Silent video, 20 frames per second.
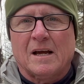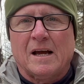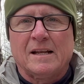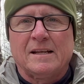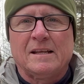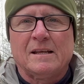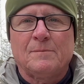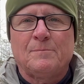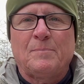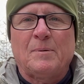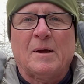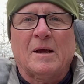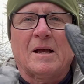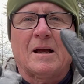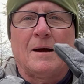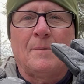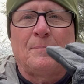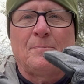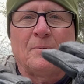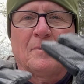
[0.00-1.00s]
I did pick
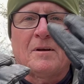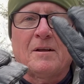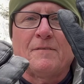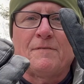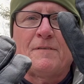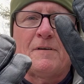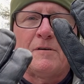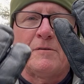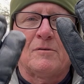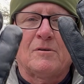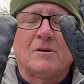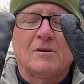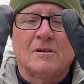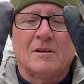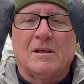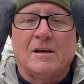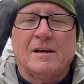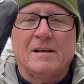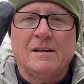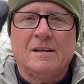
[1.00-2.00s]
up, and I found
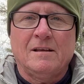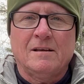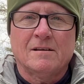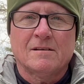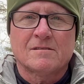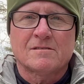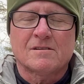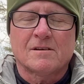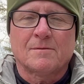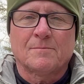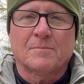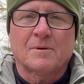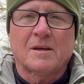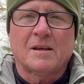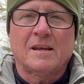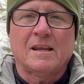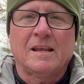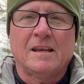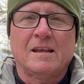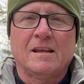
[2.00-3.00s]
online, some
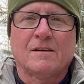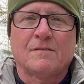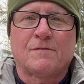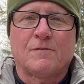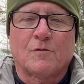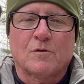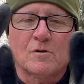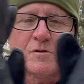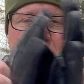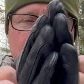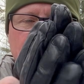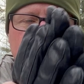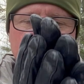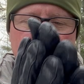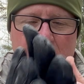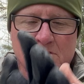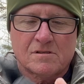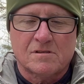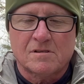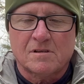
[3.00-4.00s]
Canadian
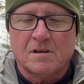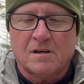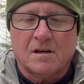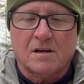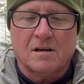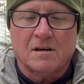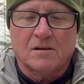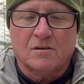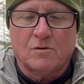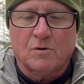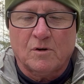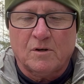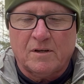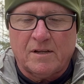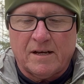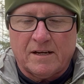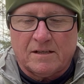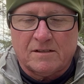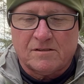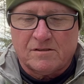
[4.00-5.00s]
Forces
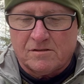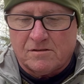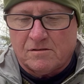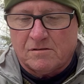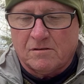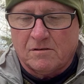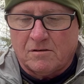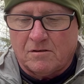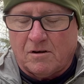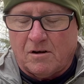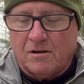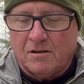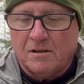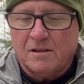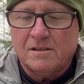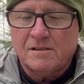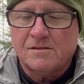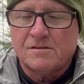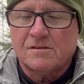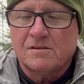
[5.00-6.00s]
Gore-Tex
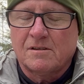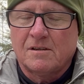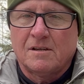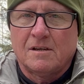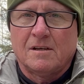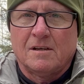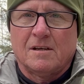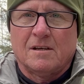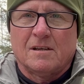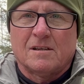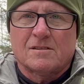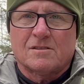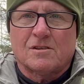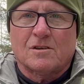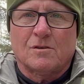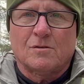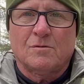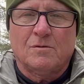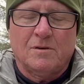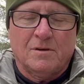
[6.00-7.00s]
gauntlets.
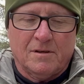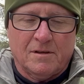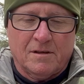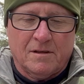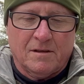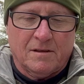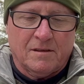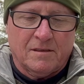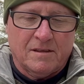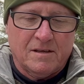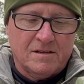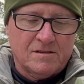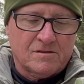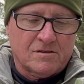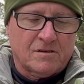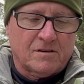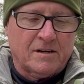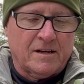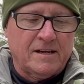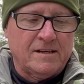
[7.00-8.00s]
So these
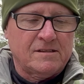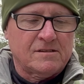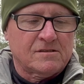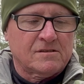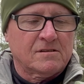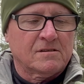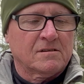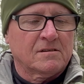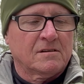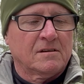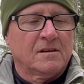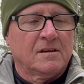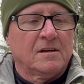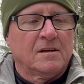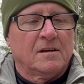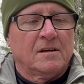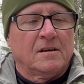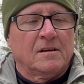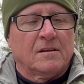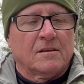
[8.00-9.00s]
are nice.
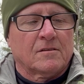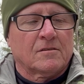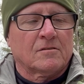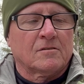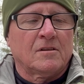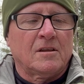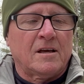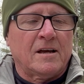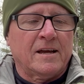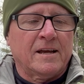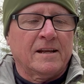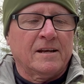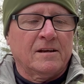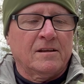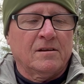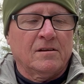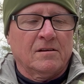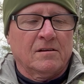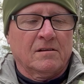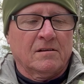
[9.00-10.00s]
They're lined
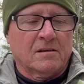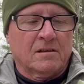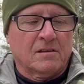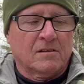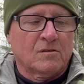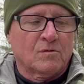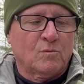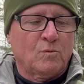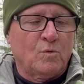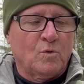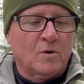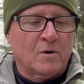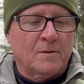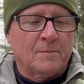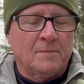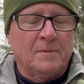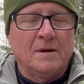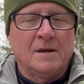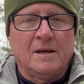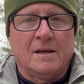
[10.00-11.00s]
and they're warm.